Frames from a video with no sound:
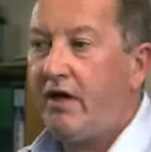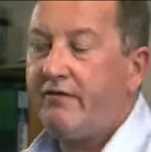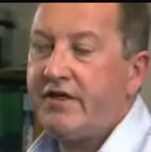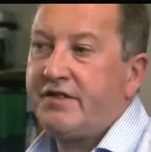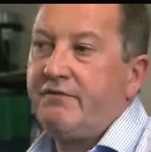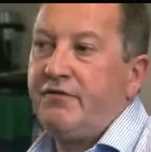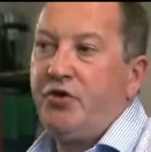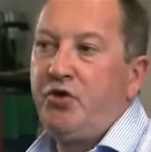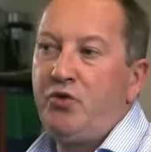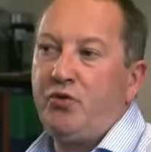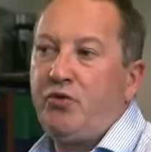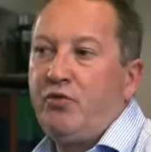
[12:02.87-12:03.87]
have this
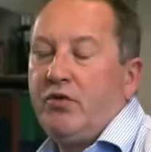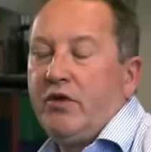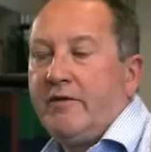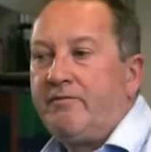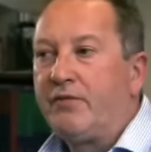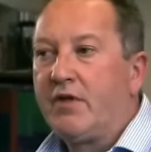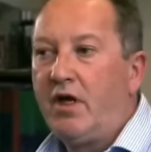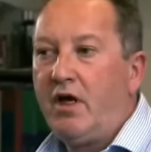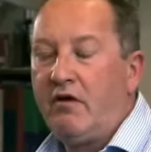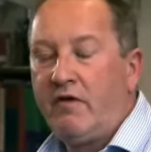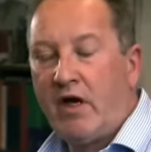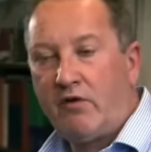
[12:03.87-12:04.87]
view
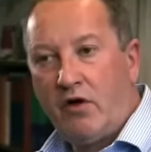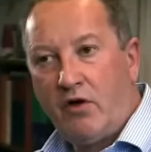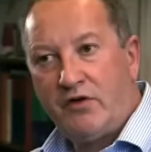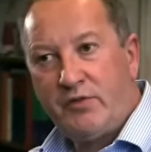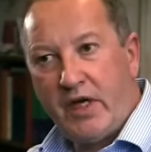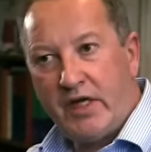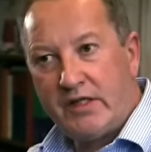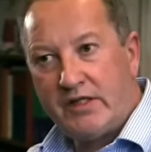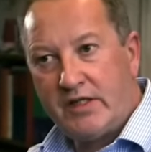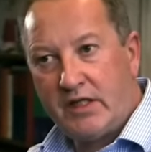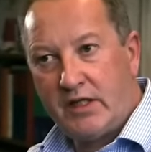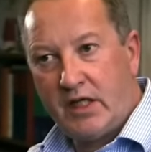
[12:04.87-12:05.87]
of alcohol
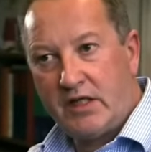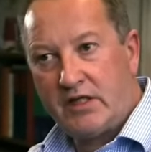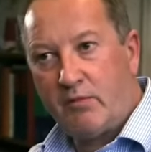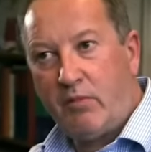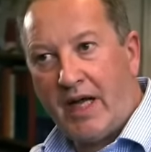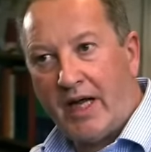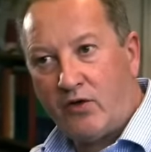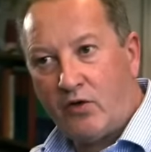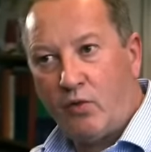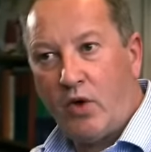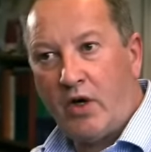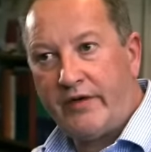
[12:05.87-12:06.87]
dependency as a black or
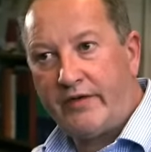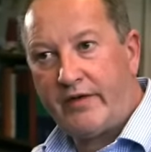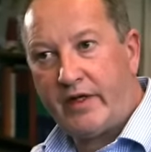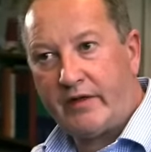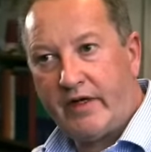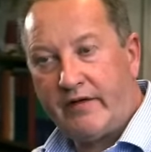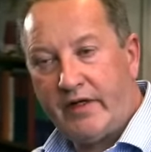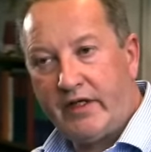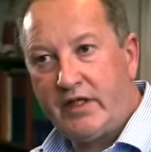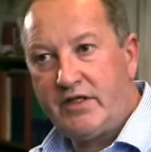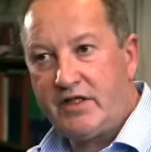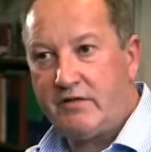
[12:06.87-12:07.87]
white thing. They
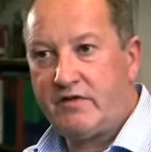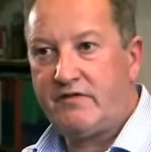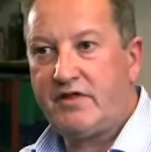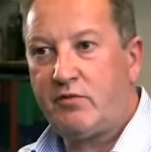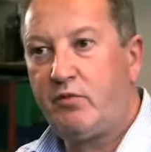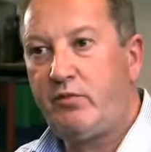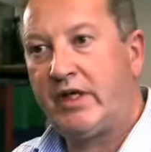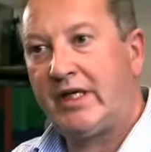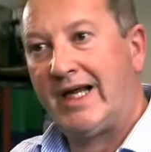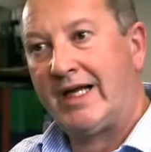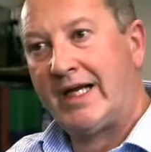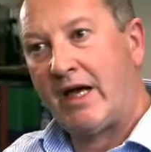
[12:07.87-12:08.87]
think in terms of someone being
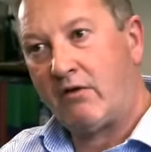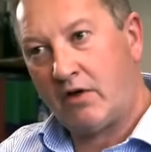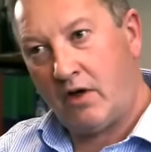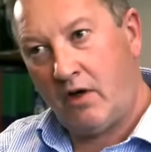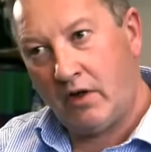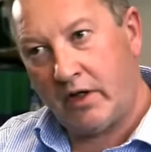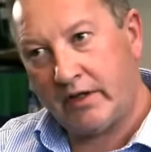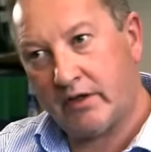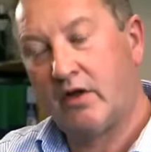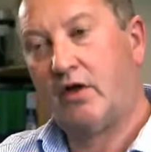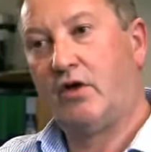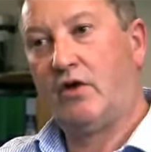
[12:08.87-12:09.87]
an alcoholic.
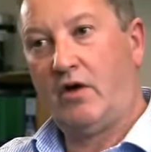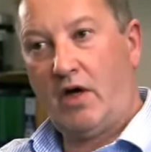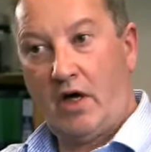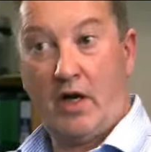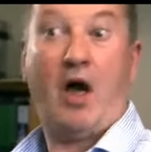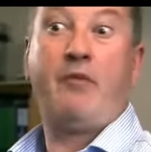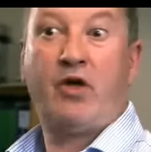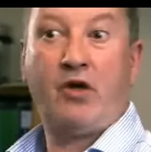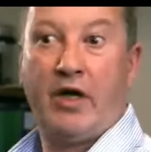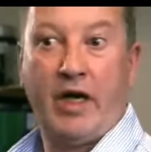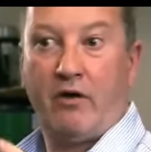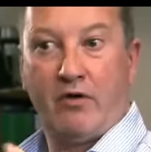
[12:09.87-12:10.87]
And I'm
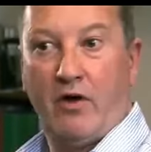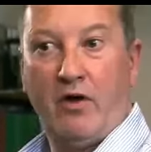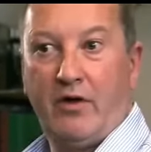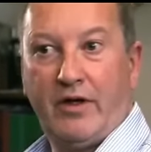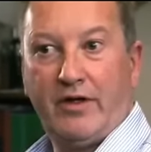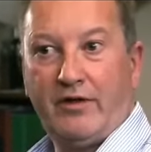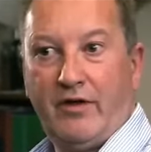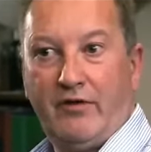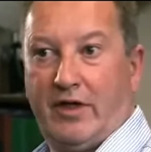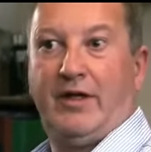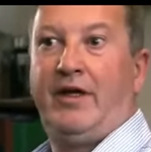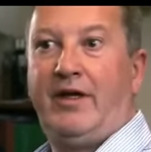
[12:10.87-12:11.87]
not an alcoholic, you know,
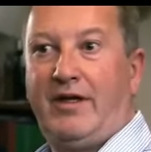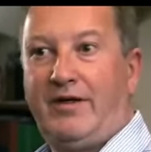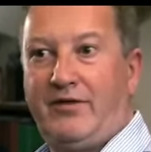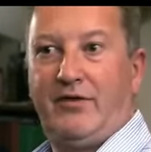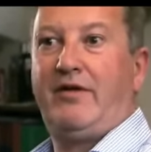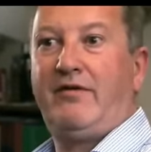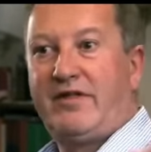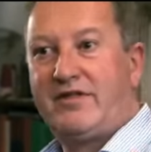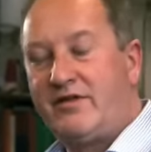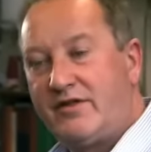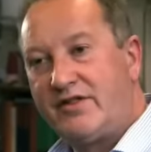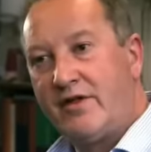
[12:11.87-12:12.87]
clearly. You know,
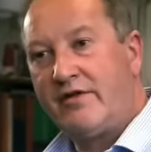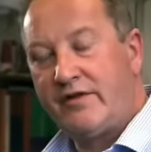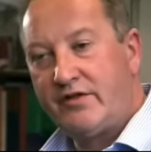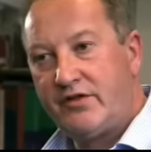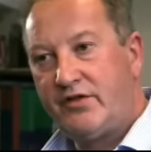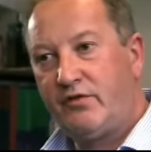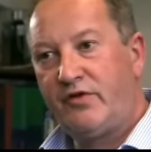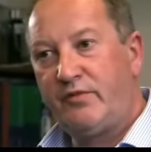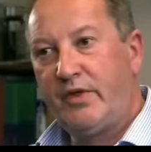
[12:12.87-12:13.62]
it's nothing to do with